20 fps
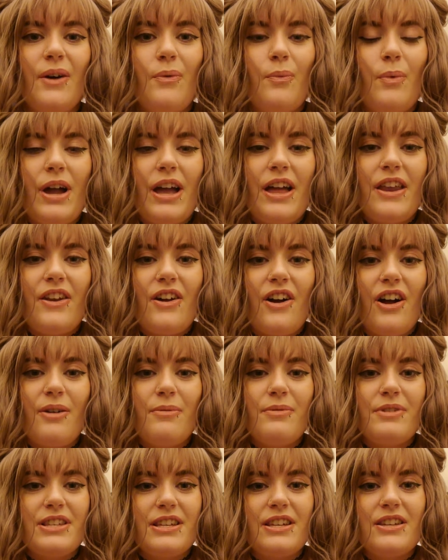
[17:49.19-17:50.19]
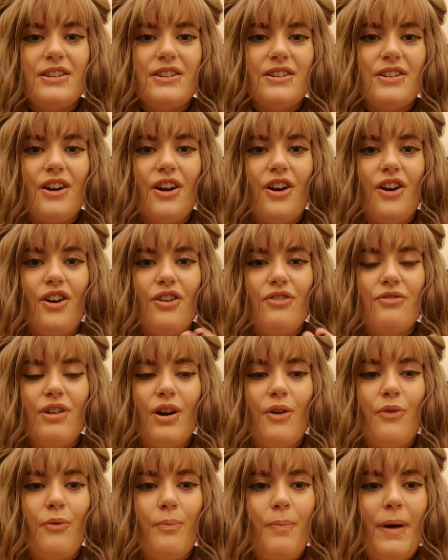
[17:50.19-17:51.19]
when I was in a
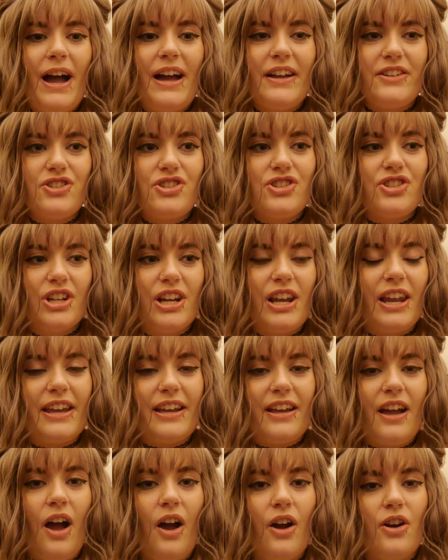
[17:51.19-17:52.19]
rough patch to like